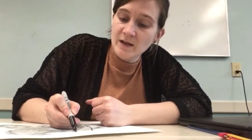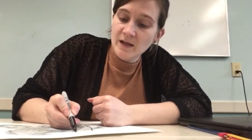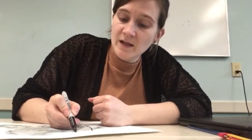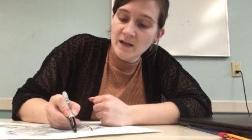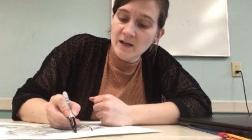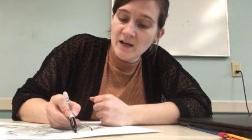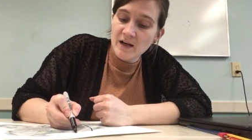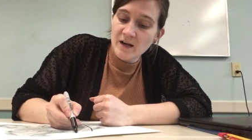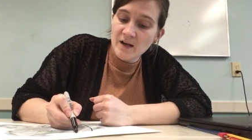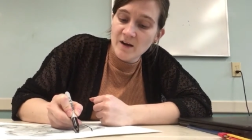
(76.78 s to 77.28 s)

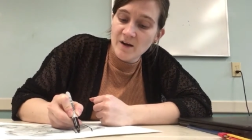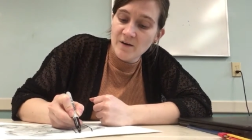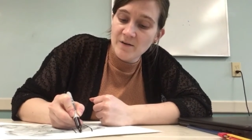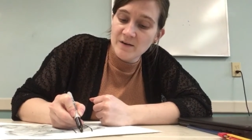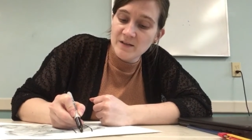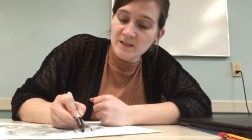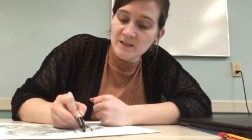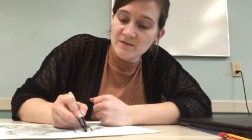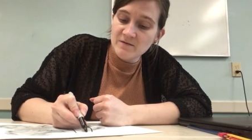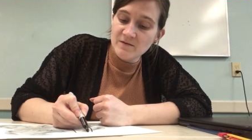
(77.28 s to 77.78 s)
And I
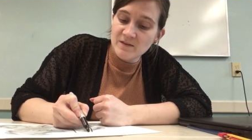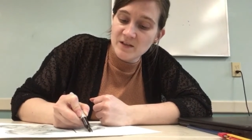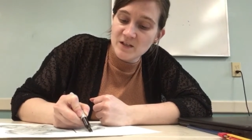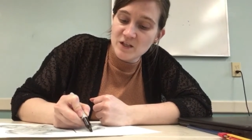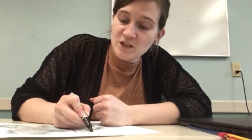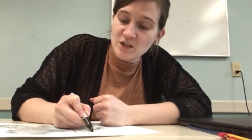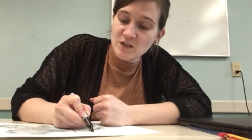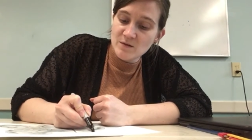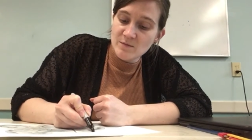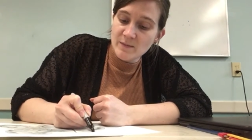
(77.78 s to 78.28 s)
always
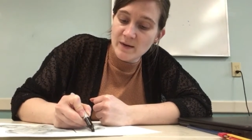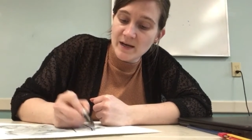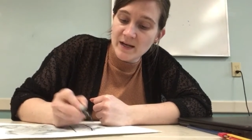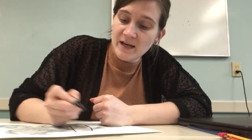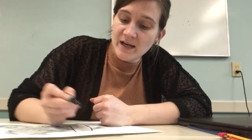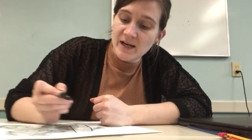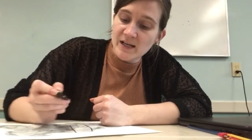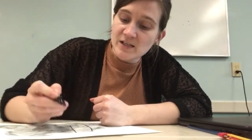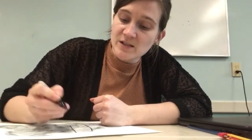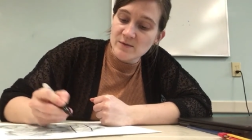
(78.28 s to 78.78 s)
envisioned my
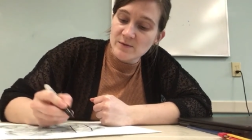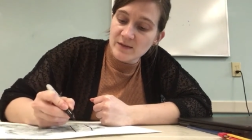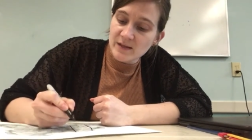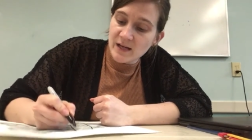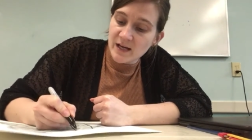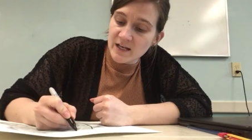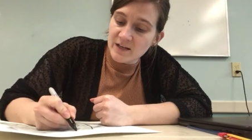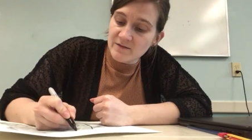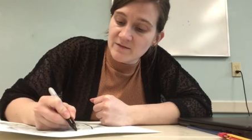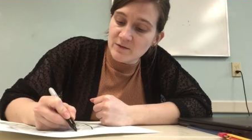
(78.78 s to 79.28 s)
castle with
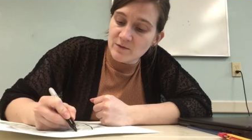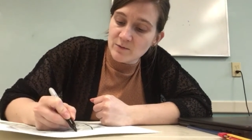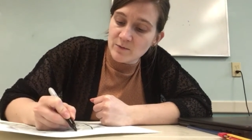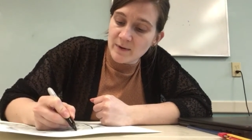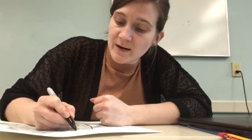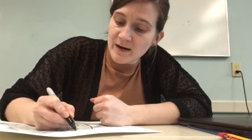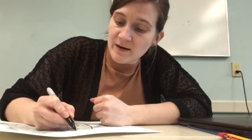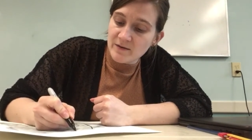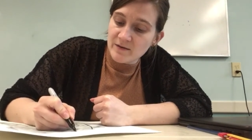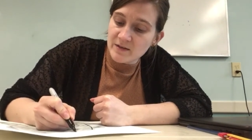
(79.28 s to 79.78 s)
kind of a
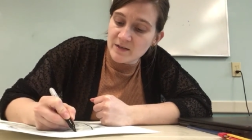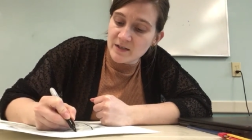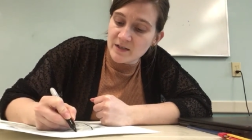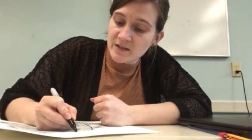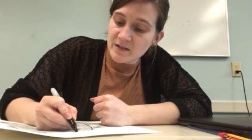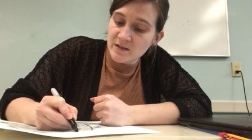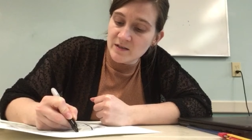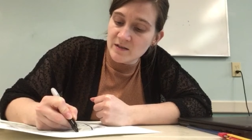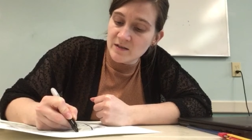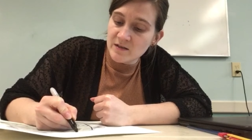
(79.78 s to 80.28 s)

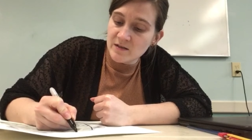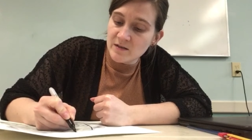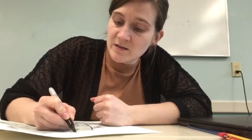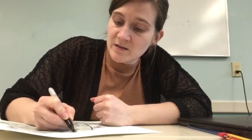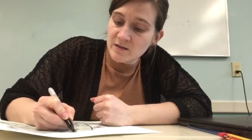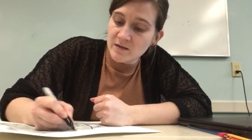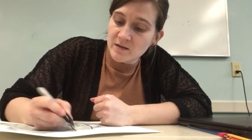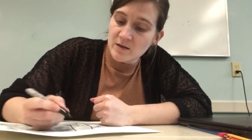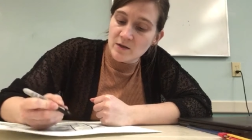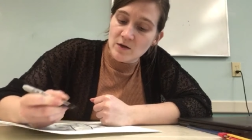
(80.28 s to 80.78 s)
rounded
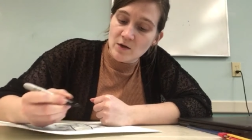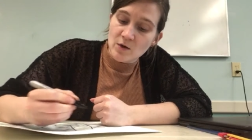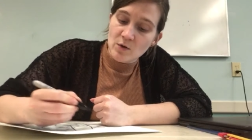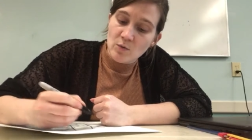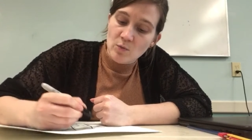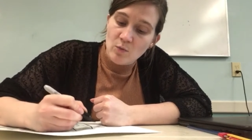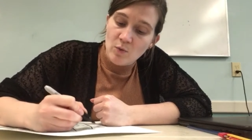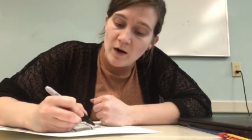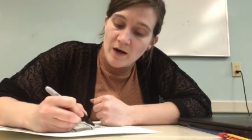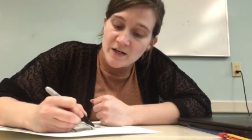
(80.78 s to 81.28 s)

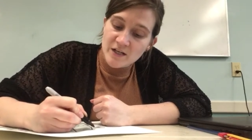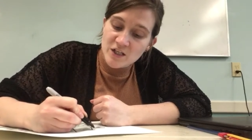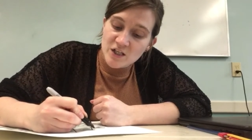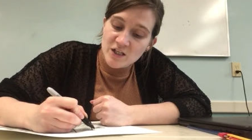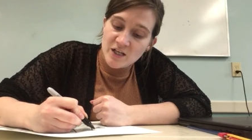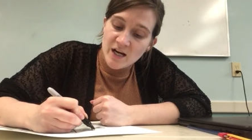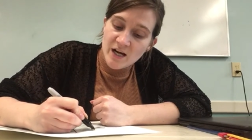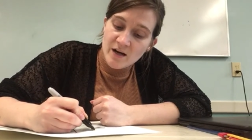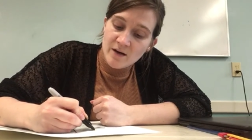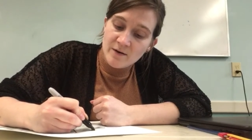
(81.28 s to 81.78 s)

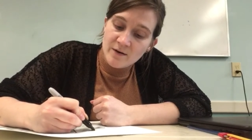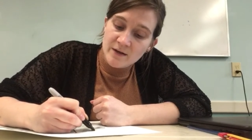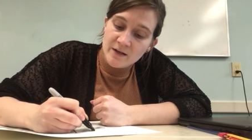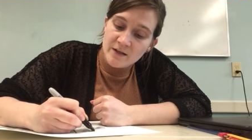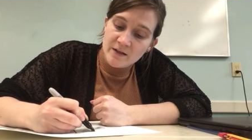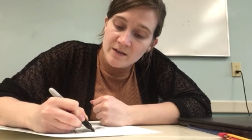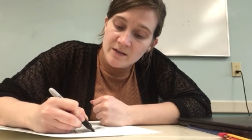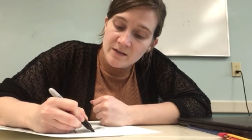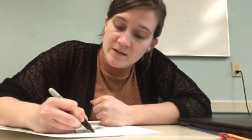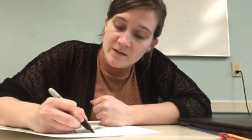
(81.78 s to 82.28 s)

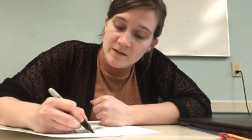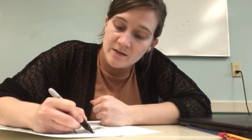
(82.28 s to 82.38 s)
watchtower.